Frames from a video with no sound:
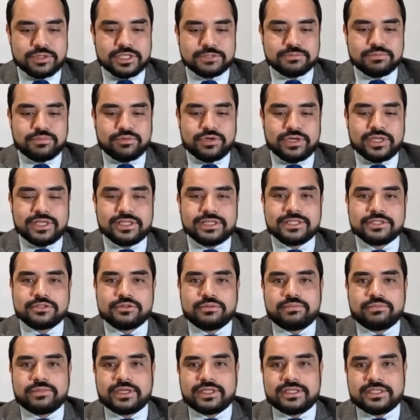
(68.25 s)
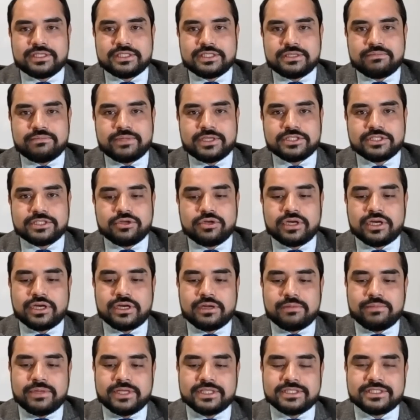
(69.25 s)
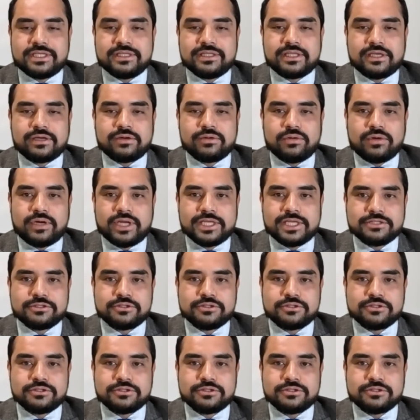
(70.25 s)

First, I would like to thank our speakers